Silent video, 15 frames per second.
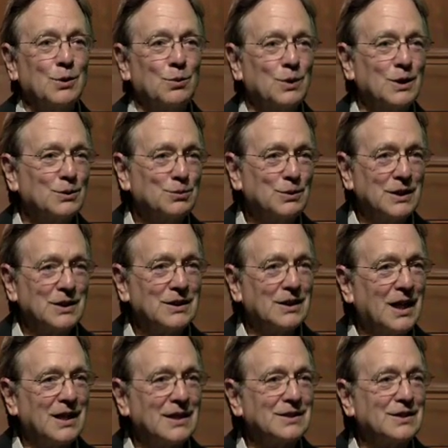will
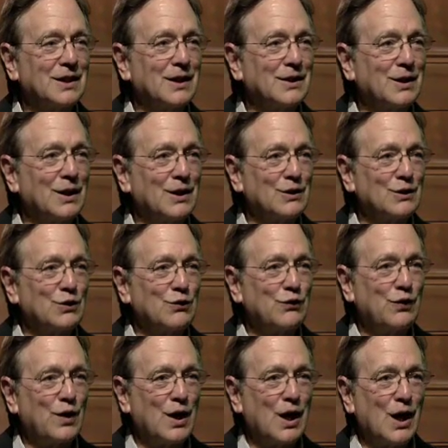realize that there's
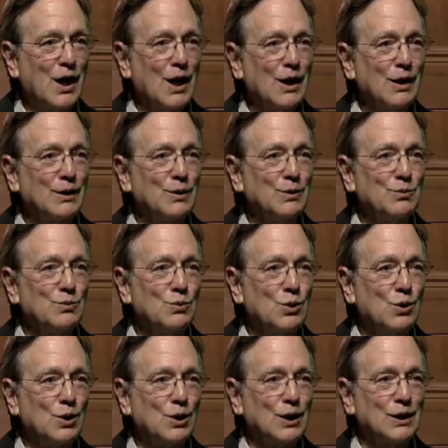far
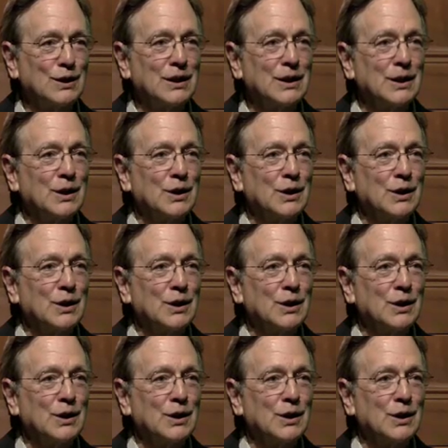more